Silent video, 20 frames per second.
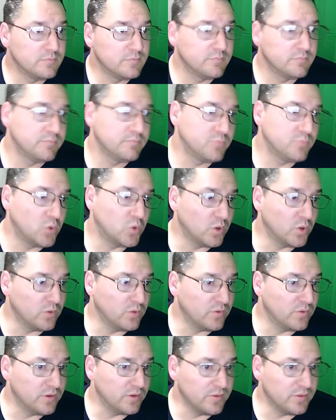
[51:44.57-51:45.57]
port over
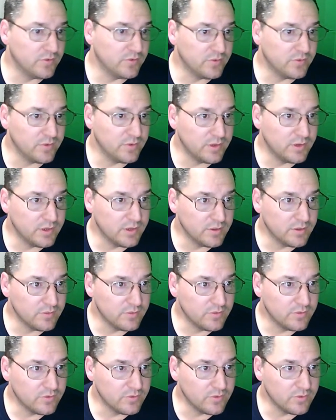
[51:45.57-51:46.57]
to this screen here
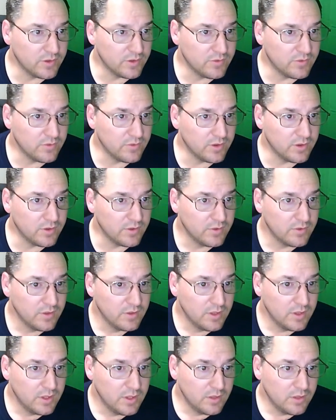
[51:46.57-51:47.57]
just so I can show you.
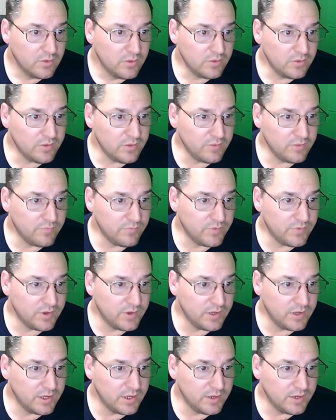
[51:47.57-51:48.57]
Looks like a very
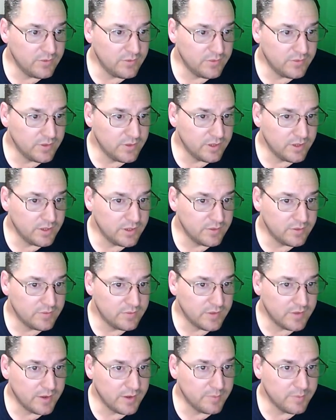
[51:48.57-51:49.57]
nice
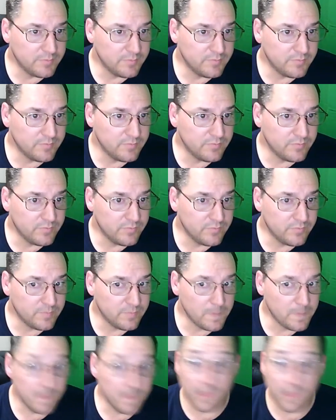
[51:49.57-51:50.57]
setup.
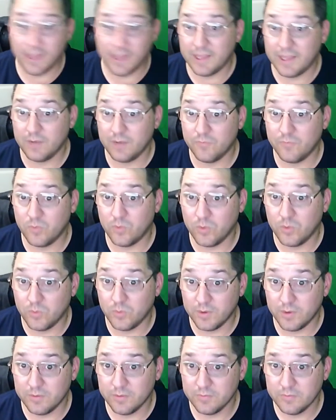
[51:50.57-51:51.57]
I can't afford one,
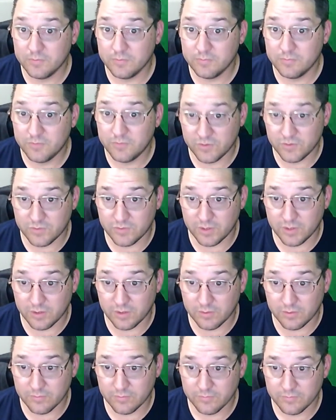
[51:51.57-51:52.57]
just so you
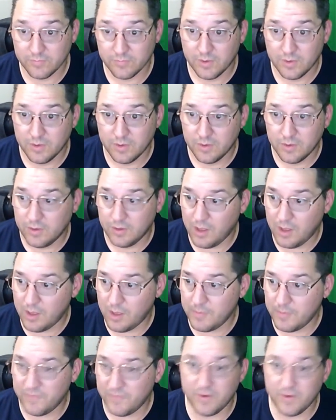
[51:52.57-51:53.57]
know.
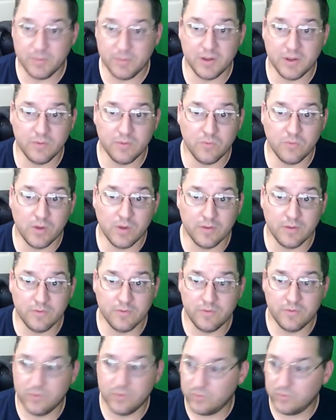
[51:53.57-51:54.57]
If anybody wants
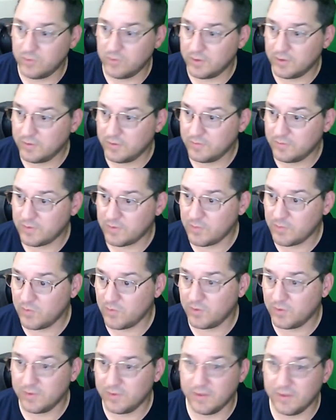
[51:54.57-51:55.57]
to send me
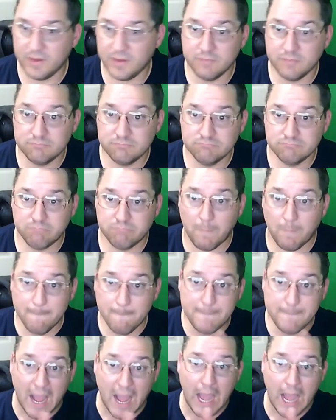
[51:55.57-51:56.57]
one, then
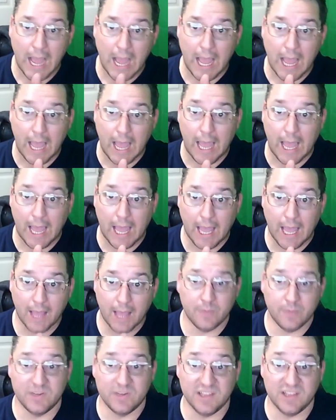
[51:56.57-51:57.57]
I
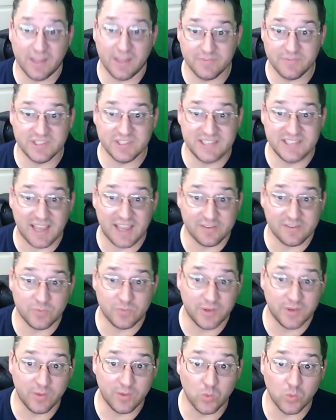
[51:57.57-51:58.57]
would love to test one
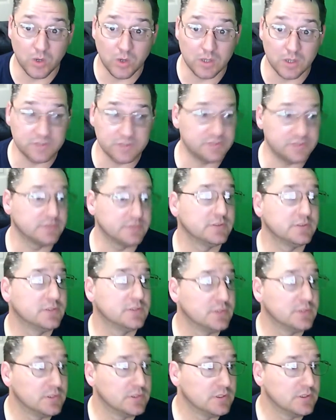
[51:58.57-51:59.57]
that works.
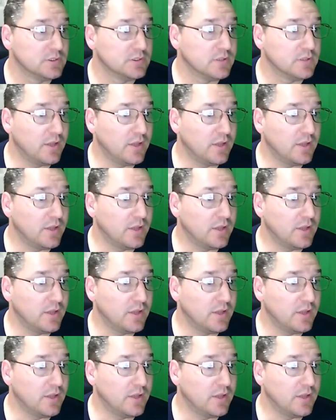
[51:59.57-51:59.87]
That would be